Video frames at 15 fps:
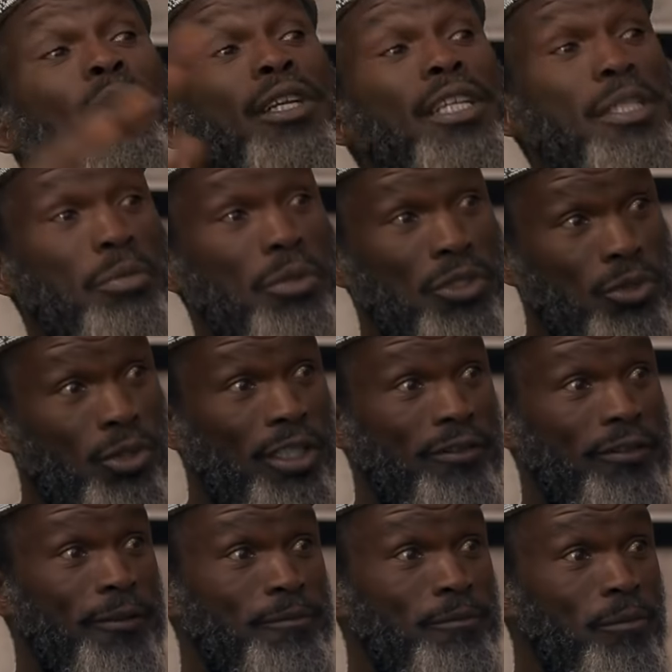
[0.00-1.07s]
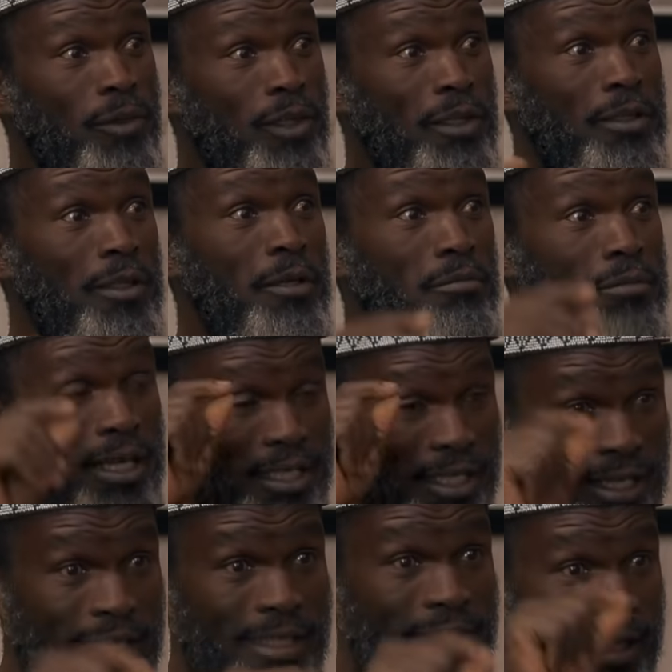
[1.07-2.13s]
more at a spiritual level. 100%.
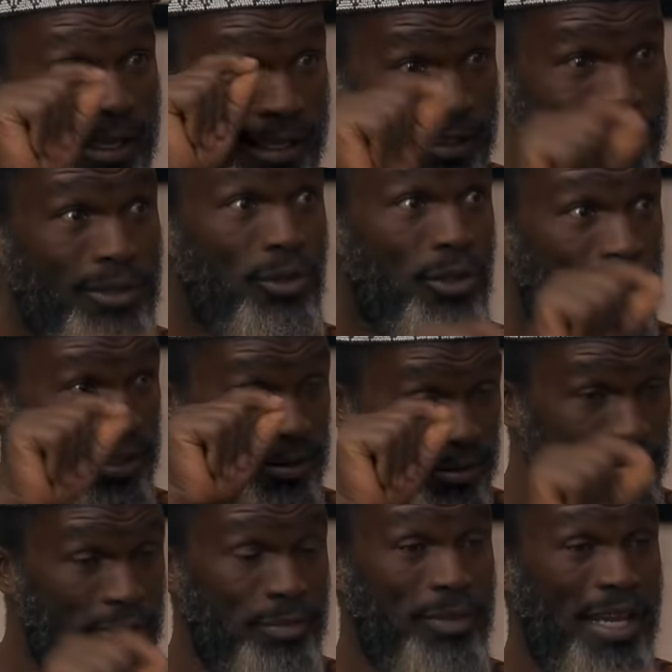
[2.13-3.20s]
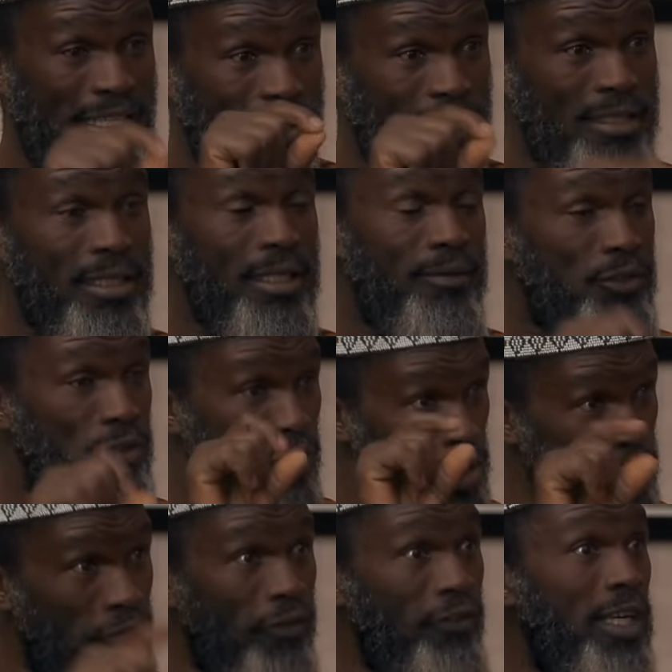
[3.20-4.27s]
But in the history space itself,
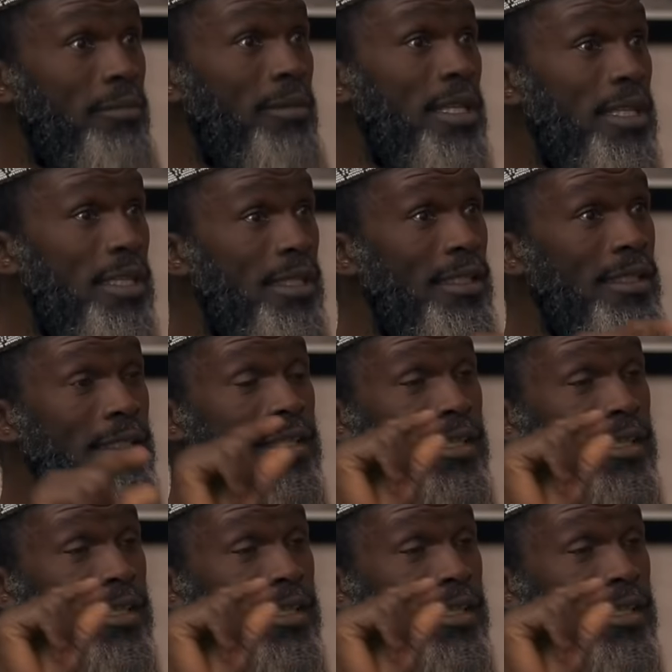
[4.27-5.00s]
Joseph of Arimathea,